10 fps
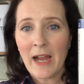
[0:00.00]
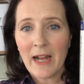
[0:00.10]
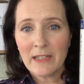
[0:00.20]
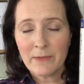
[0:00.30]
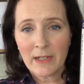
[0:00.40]
I
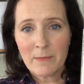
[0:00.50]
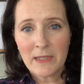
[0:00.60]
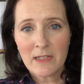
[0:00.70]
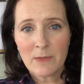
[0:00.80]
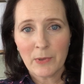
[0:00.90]
highly
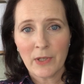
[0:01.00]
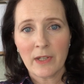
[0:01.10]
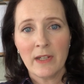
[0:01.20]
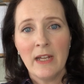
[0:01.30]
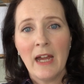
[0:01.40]
recommend this
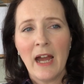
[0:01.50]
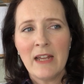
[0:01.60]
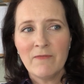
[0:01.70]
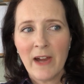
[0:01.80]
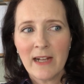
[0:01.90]
book.
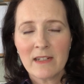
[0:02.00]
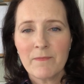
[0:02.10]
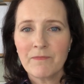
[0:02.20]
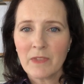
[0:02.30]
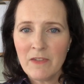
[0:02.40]
In fact,
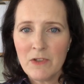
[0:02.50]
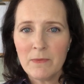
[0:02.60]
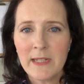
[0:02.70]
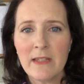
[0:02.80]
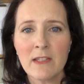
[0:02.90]
if
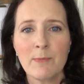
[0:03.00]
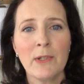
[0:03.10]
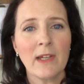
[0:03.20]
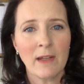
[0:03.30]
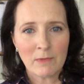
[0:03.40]
you read this
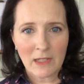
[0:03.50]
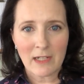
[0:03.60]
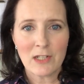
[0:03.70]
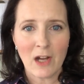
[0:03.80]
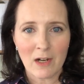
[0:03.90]
book and would
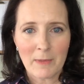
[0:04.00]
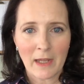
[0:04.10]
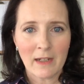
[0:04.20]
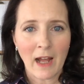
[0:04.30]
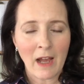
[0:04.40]
like to talk
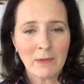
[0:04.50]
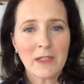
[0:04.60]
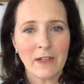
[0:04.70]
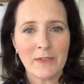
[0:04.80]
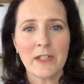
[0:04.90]
about it, I
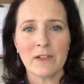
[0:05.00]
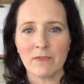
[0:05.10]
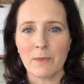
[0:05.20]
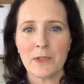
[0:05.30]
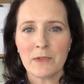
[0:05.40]
would love to hear
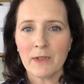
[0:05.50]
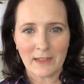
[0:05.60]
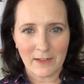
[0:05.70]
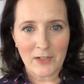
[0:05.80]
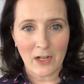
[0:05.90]
from you. I
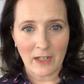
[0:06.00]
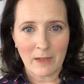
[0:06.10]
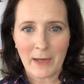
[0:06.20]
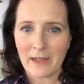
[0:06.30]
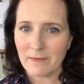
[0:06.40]
love talking
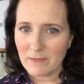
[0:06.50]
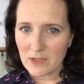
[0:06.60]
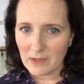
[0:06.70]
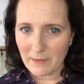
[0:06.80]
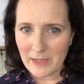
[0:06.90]
about it,
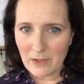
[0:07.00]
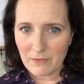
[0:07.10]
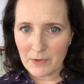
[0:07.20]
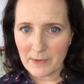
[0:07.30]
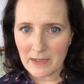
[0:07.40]
so let me know
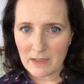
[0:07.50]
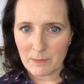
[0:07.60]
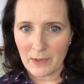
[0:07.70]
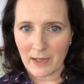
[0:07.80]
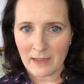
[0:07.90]
if you read this
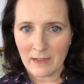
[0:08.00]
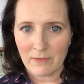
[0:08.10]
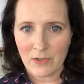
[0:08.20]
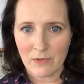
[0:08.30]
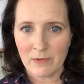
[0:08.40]
book. I'd love
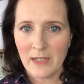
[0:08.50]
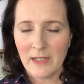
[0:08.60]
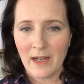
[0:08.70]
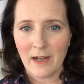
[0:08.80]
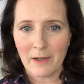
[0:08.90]
to
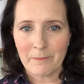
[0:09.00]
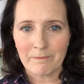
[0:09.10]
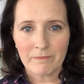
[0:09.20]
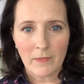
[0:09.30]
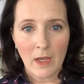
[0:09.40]

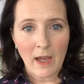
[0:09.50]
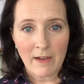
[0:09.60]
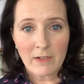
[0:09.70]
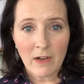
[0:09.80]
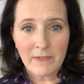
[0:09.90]

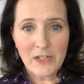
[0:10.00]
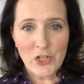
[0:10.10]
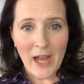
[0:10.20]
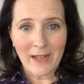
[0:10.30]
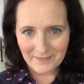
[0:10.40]
have coffee and
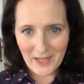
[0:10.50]
chat.